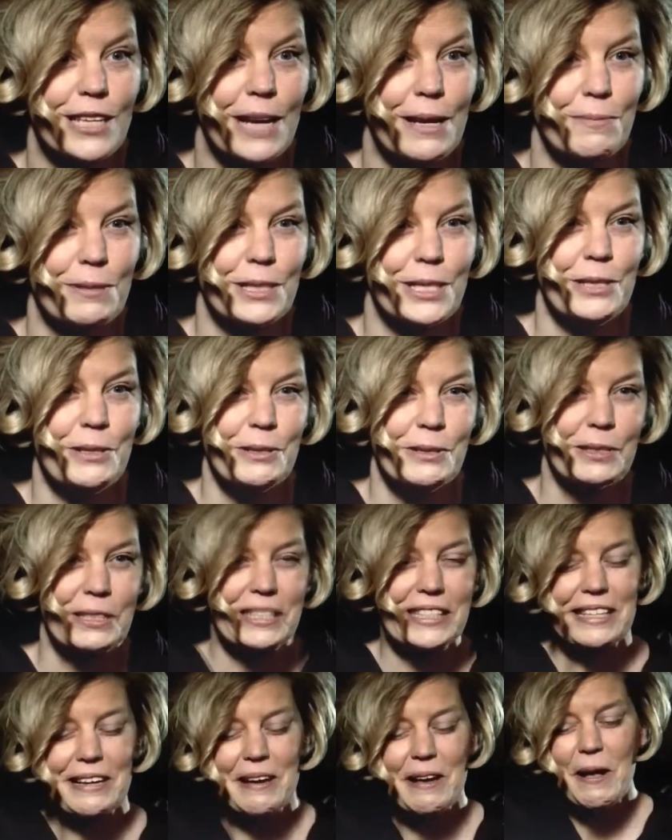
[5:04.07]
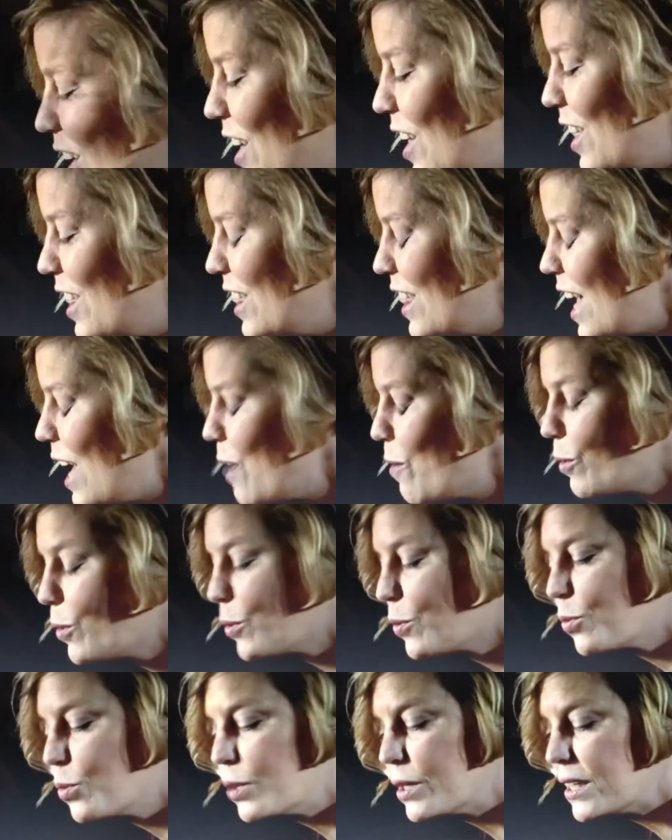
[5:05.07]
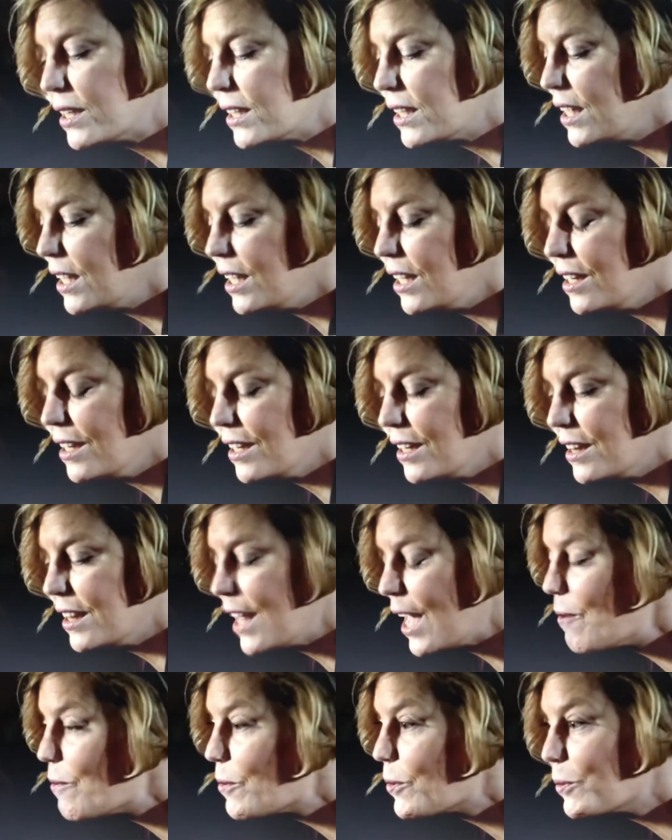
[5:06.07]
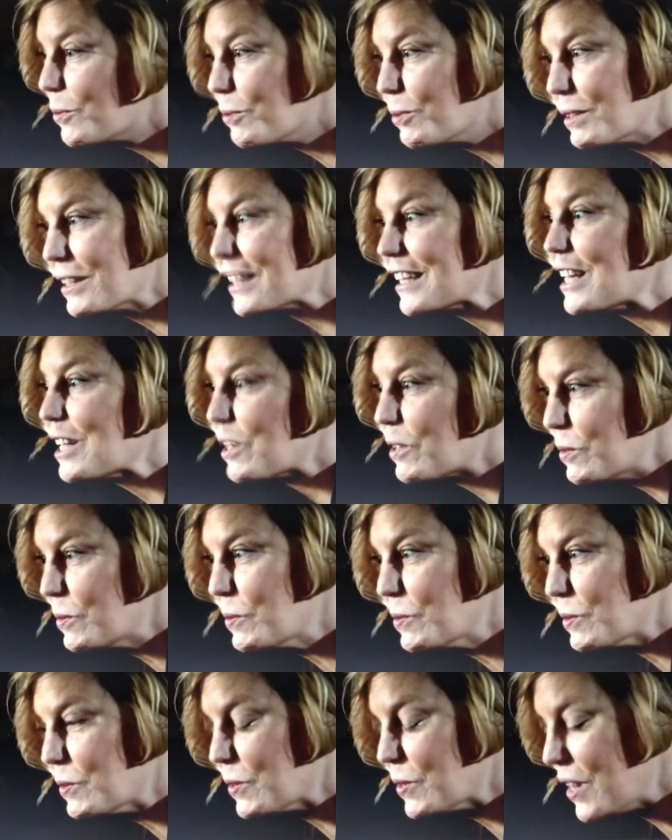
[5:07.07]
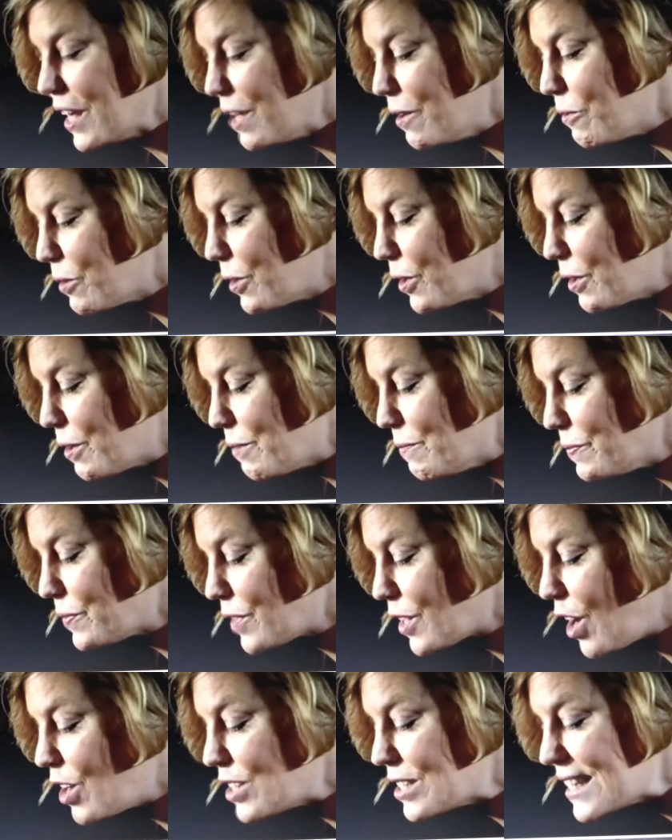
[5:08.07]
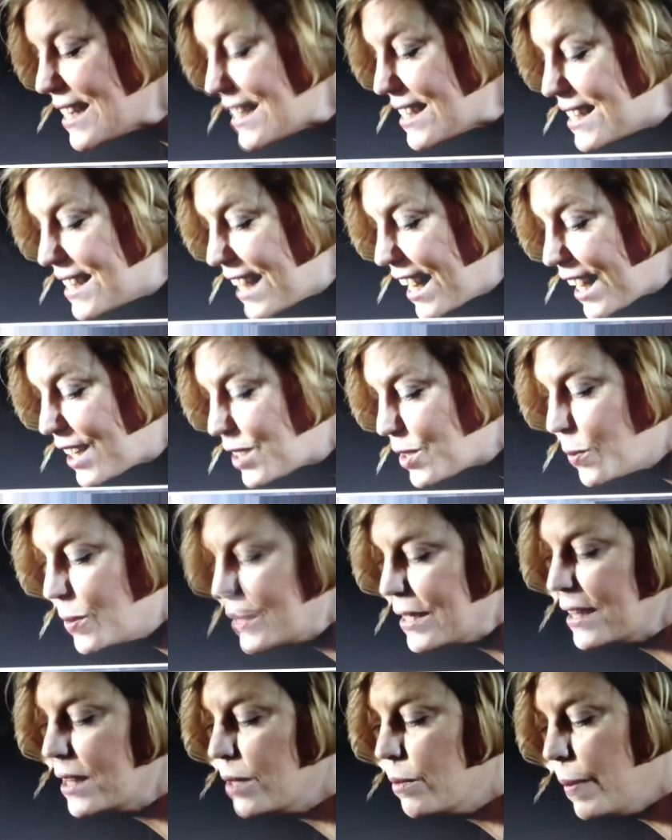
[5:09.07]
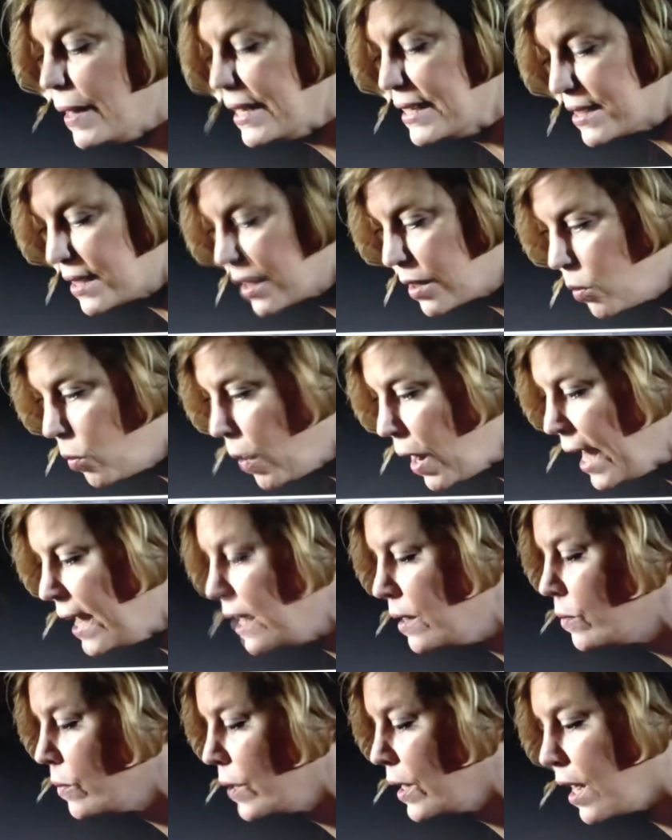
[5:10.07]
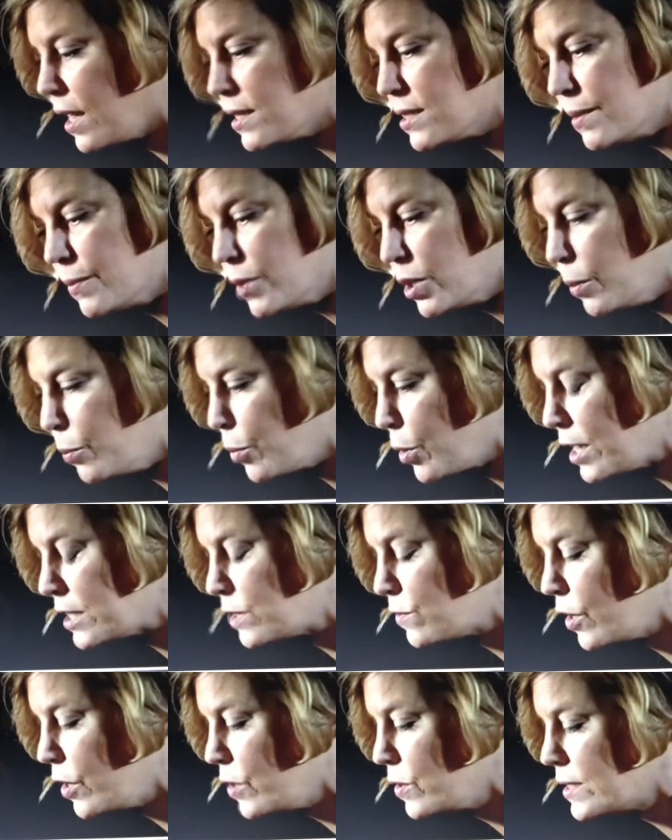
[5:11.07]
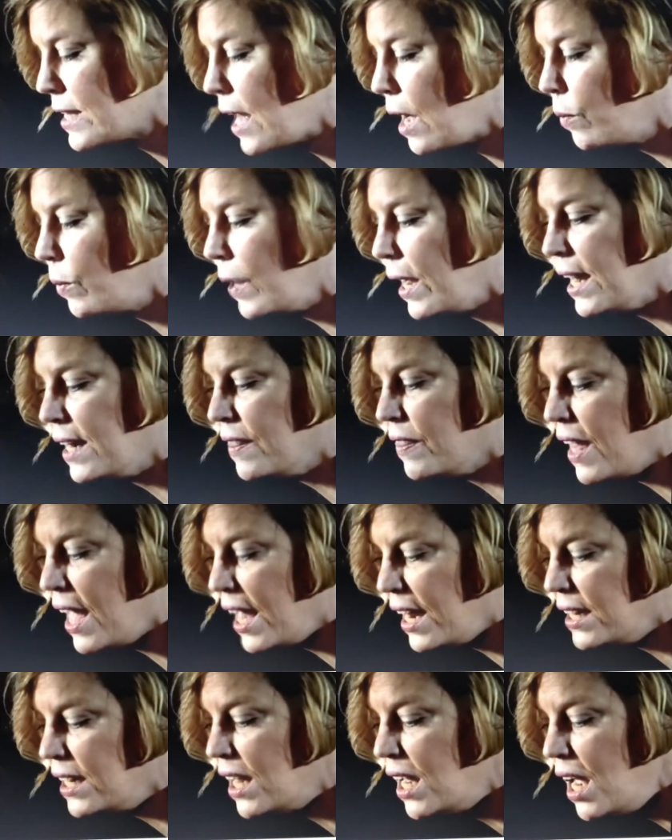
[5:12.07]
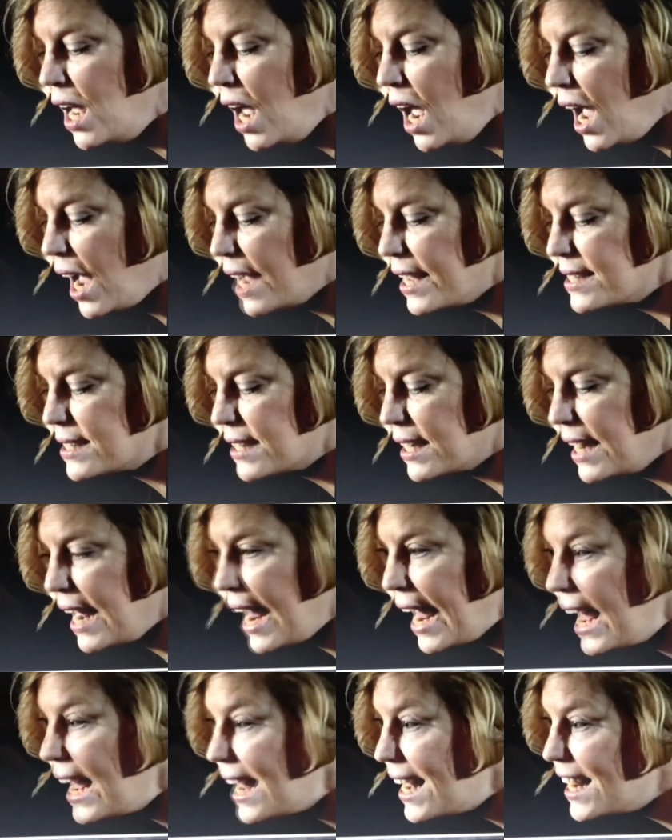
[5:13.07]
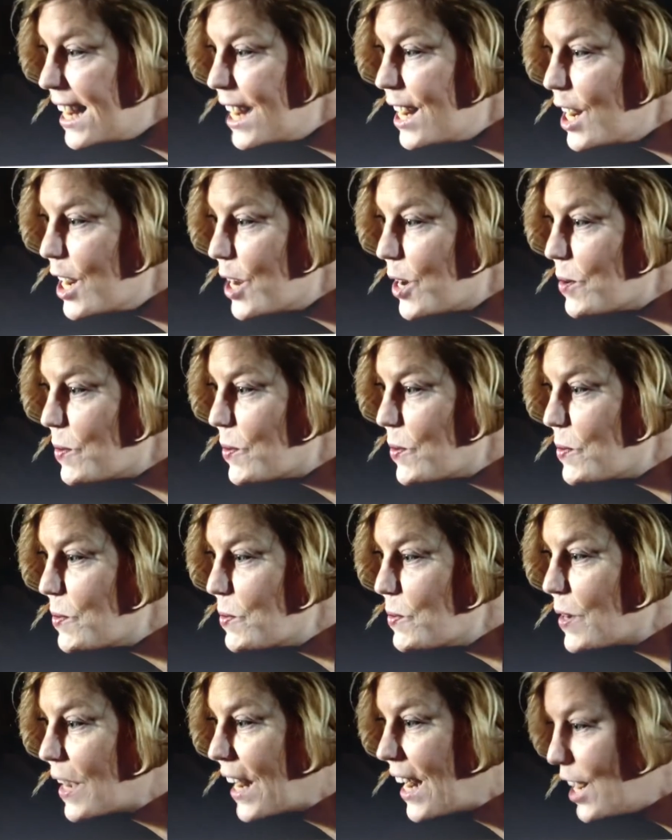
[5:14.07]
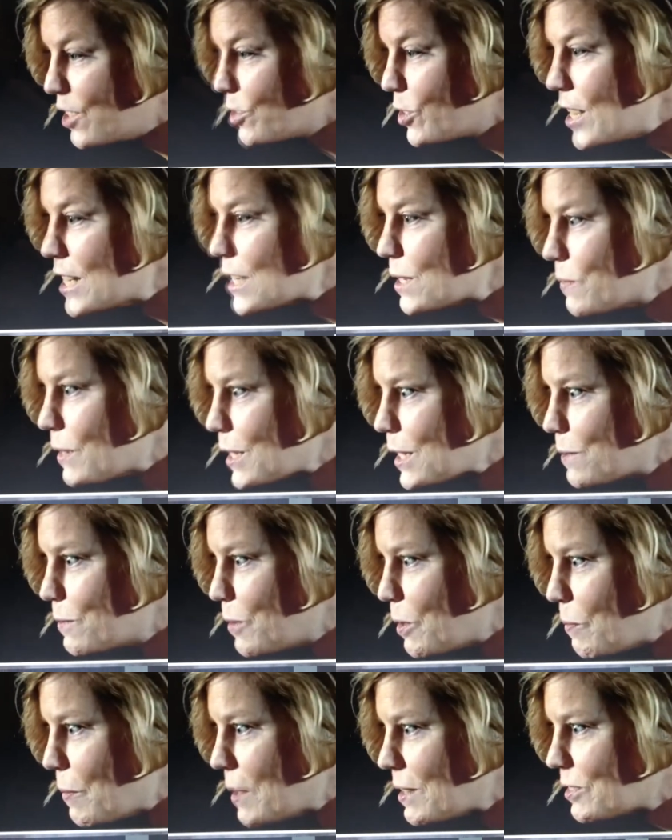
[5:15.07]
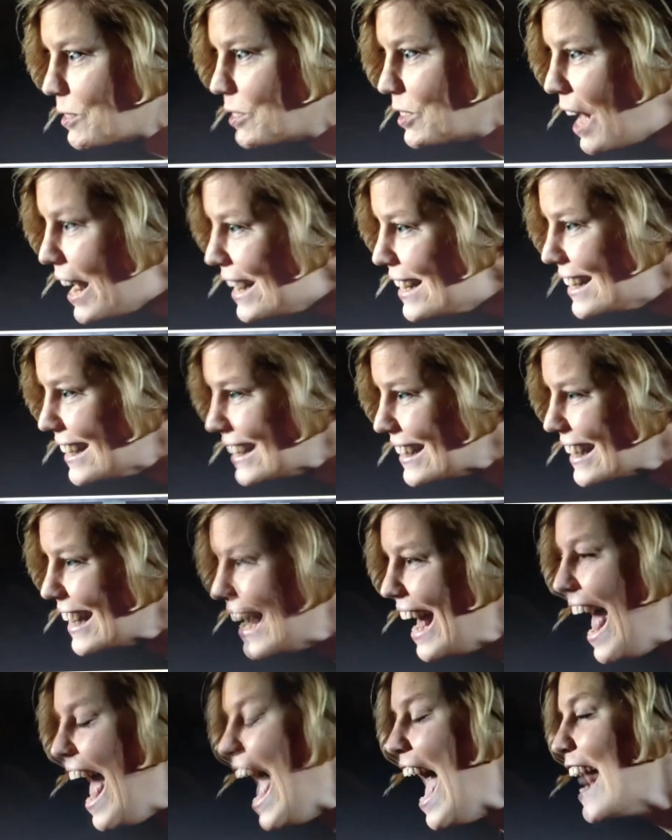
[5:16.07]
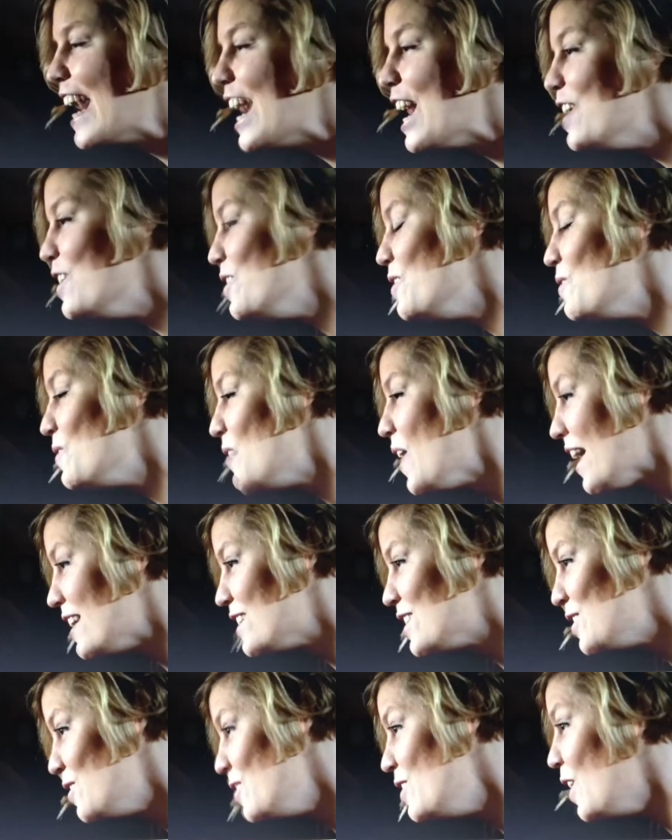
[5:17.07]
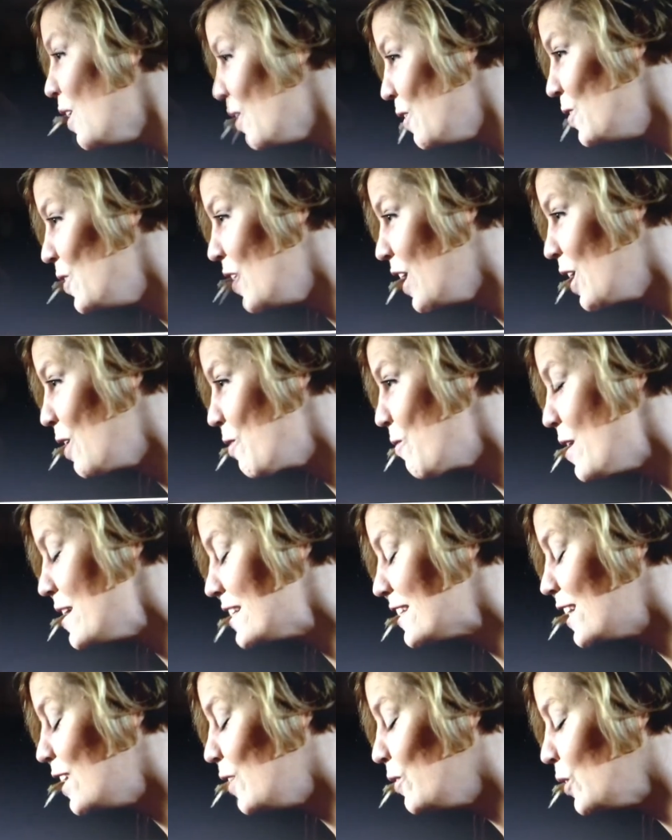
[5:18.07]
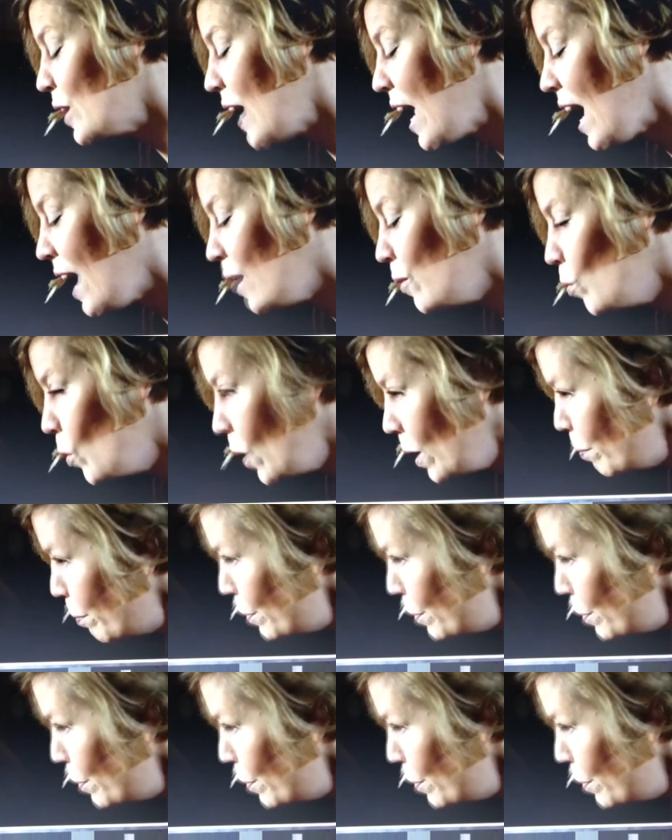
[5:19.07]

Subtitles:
tape snoots. They were really cool. They were artistic, so we did the basic white, and we got some good press photos that way. And then I said, hey, can I try some experimental lighting? And I knew that studio that I rented only had one